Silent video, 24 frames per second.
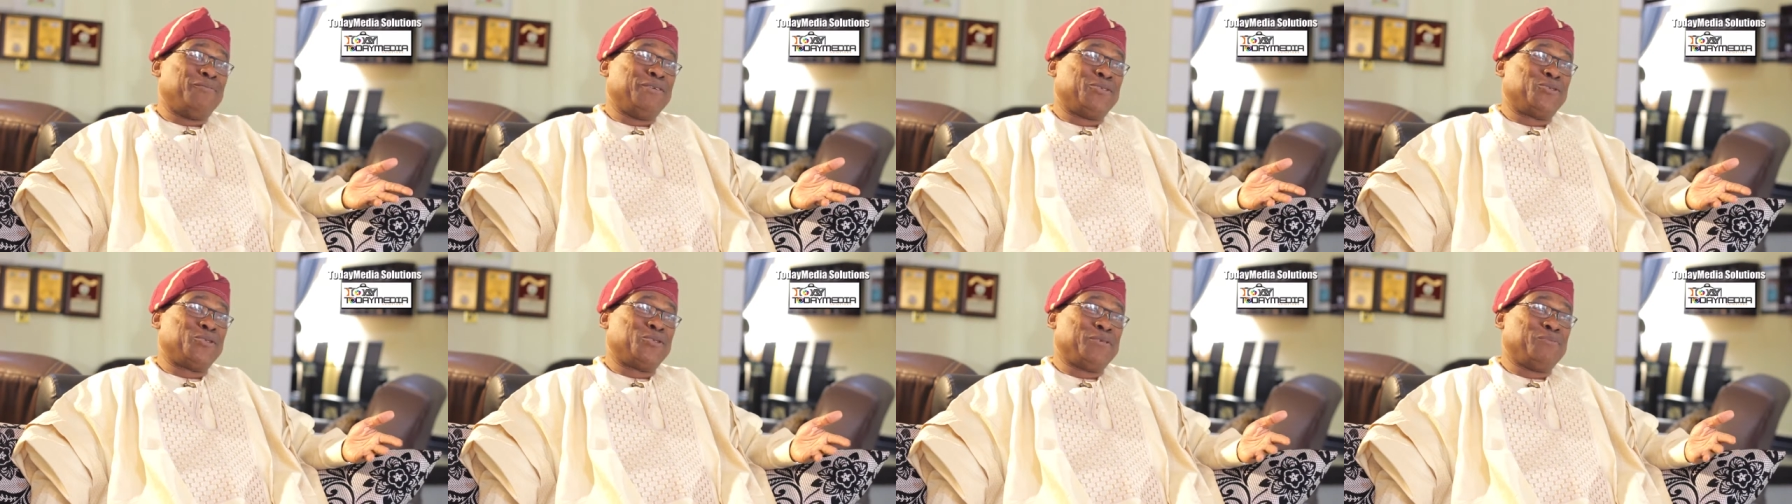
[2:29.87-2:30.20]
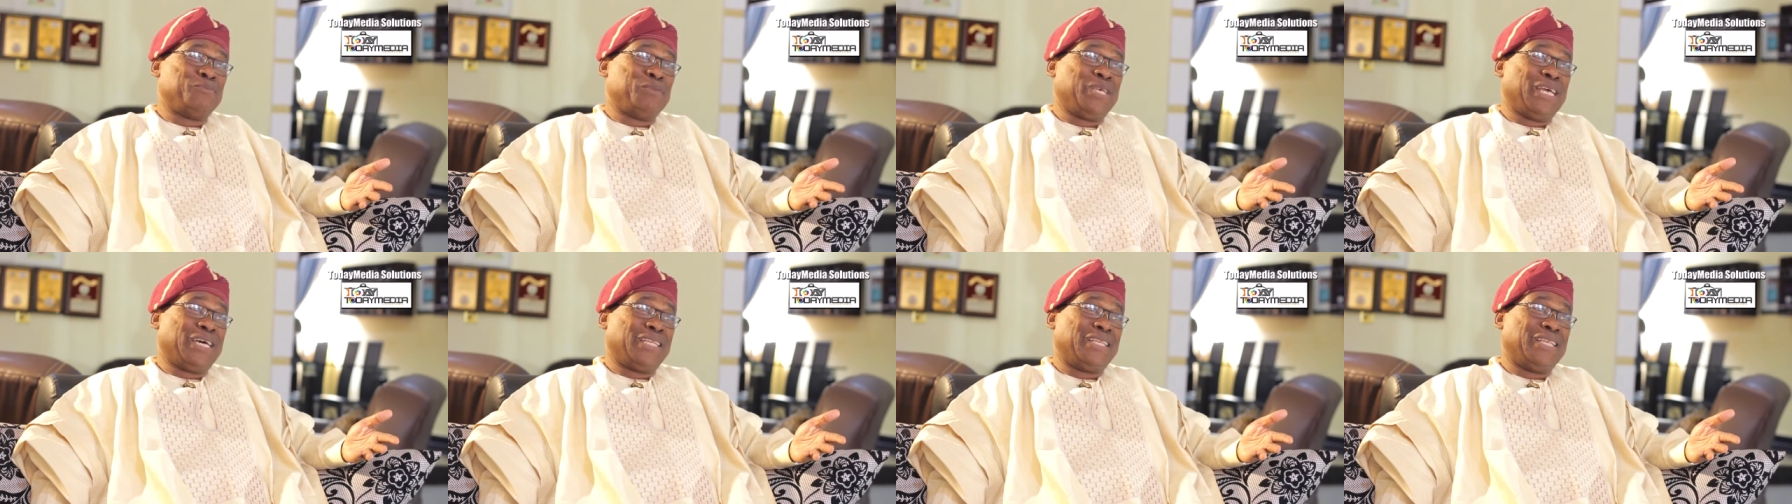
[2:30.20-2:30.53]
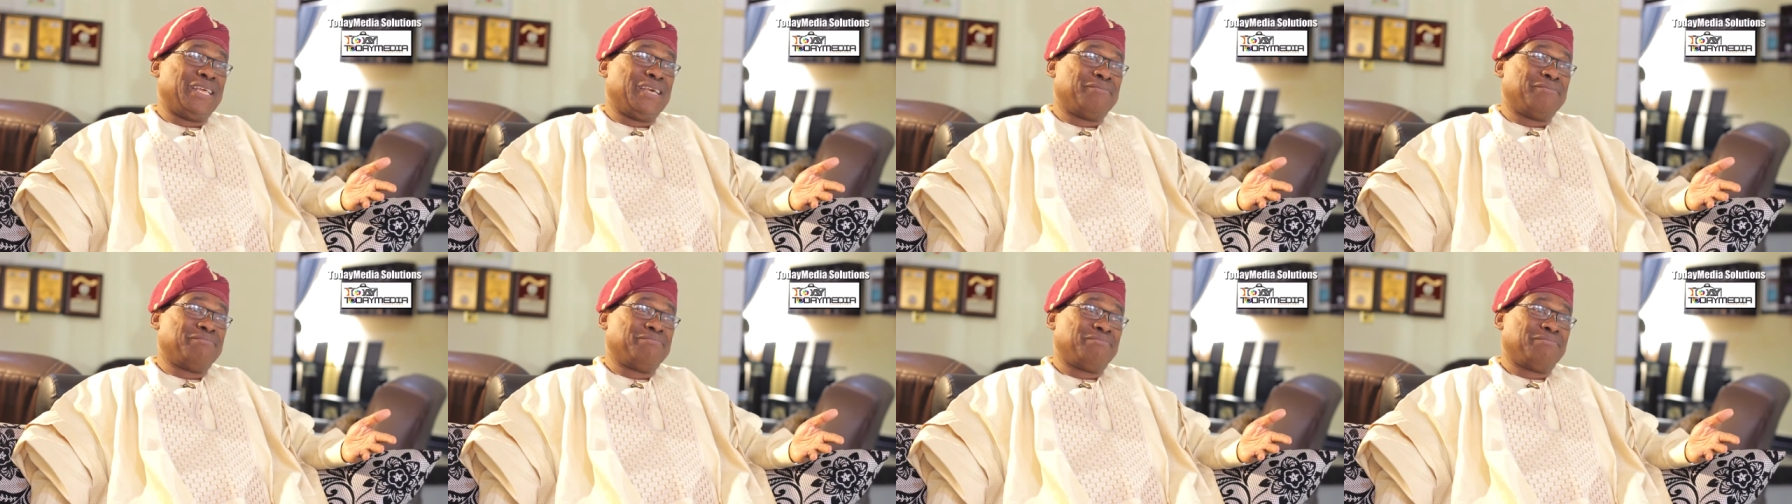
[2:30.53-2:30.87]
between me and
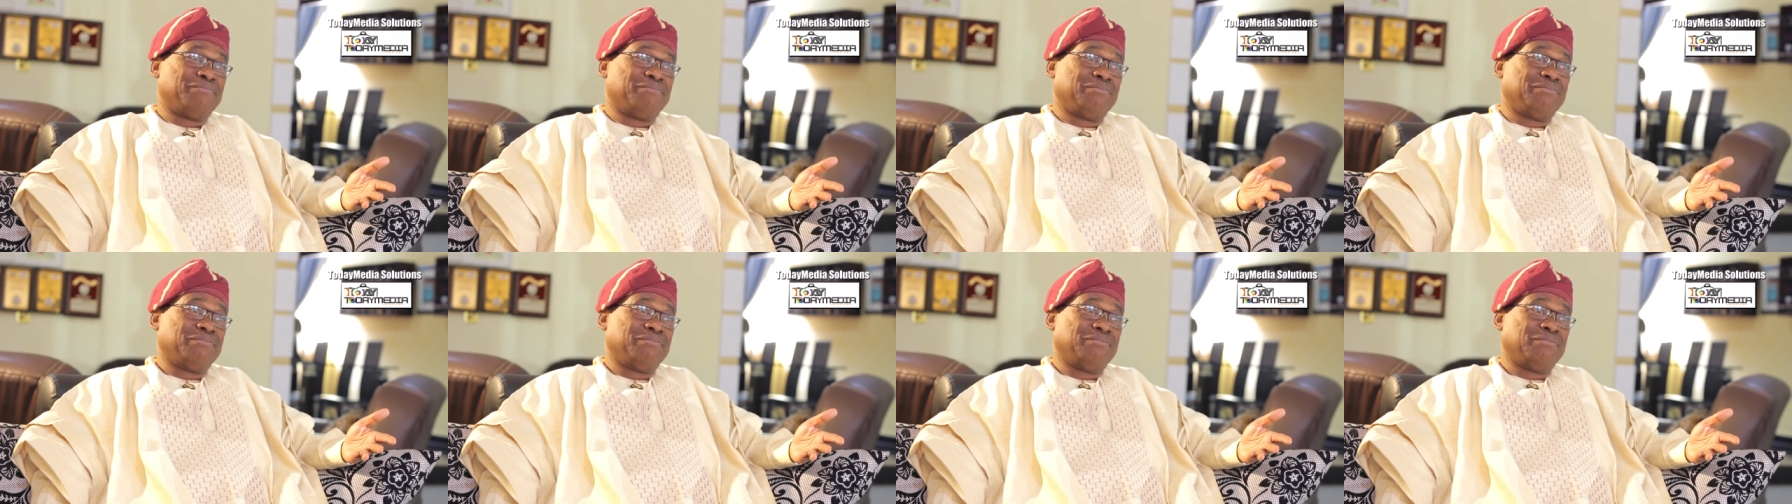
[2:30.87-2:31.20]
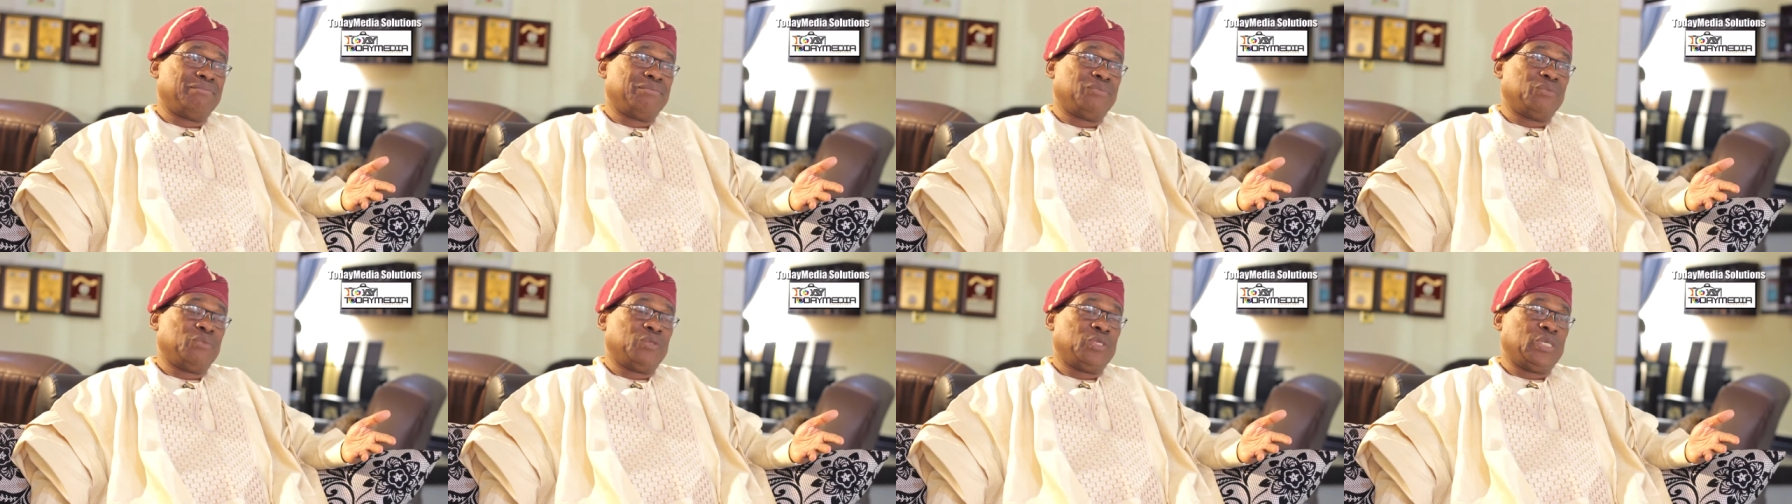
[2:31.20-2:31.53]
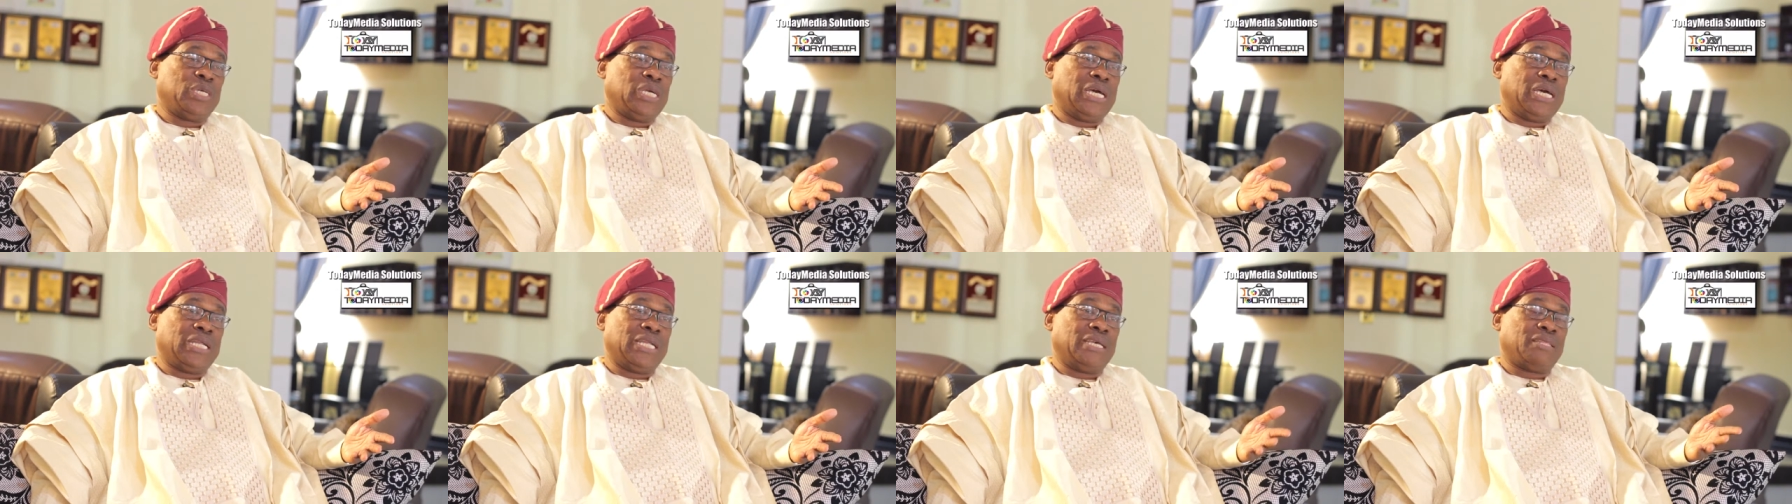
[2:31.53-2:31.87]
them.
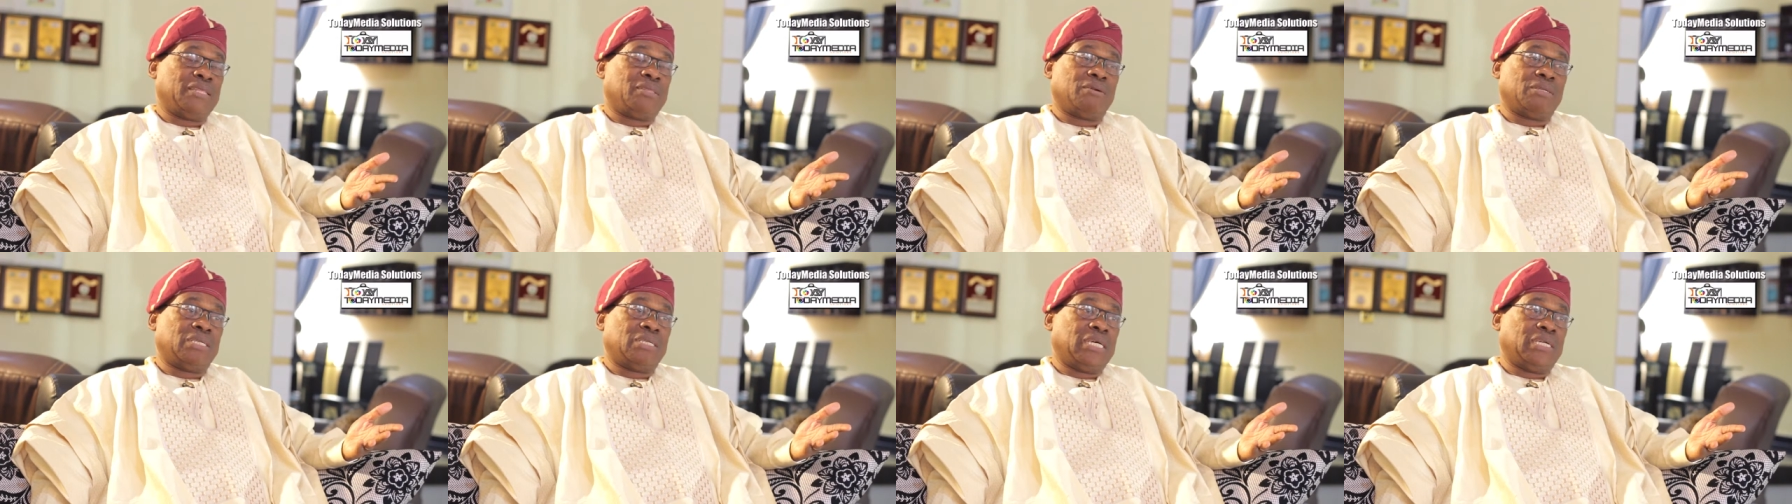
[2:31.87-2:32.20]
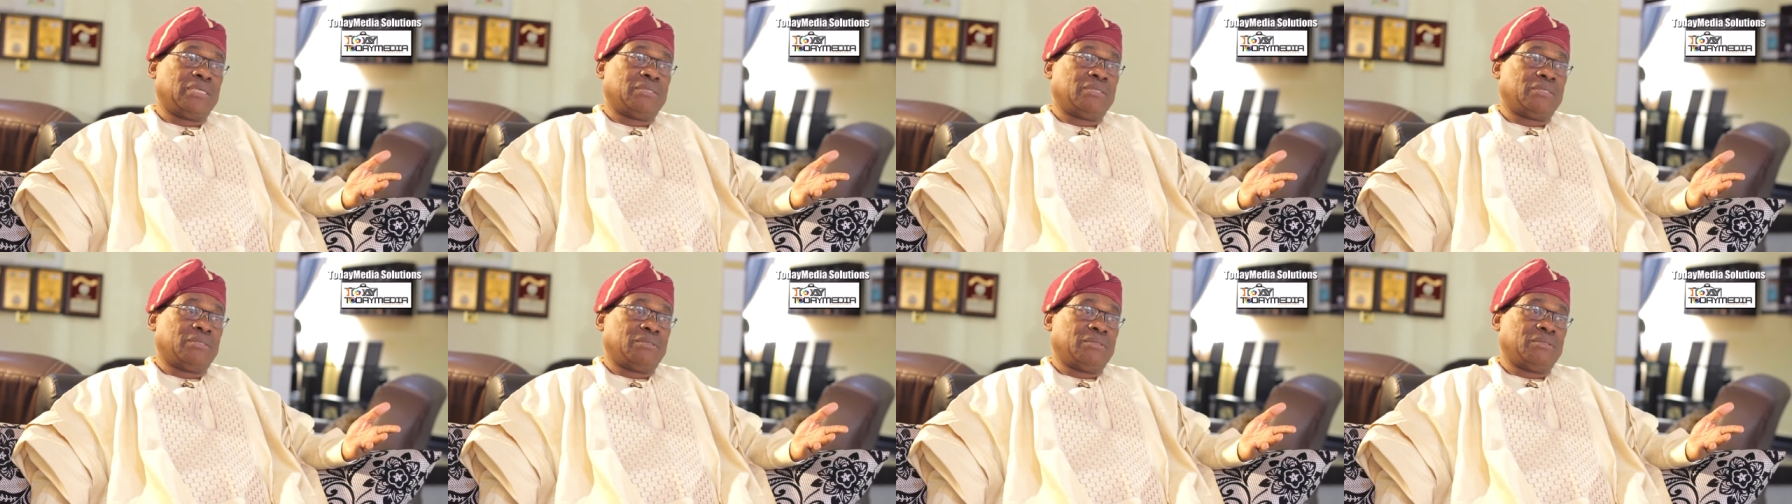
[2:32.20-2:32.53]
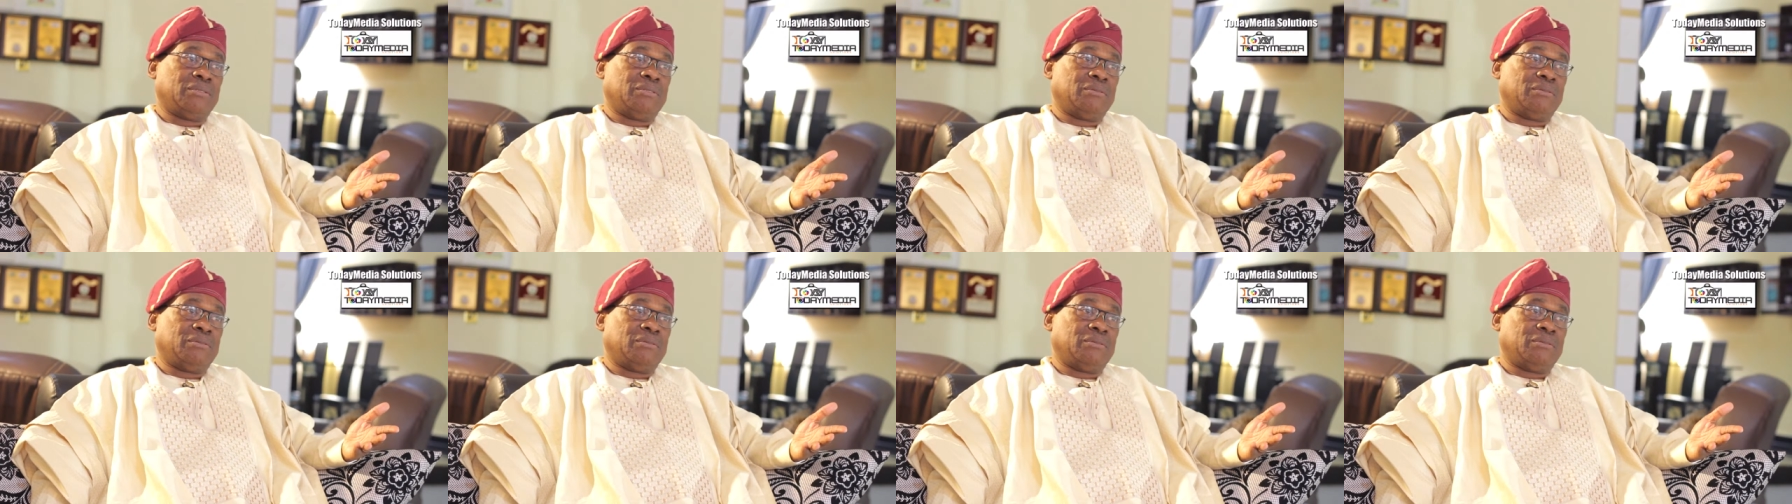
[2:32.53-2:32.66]
And I thought that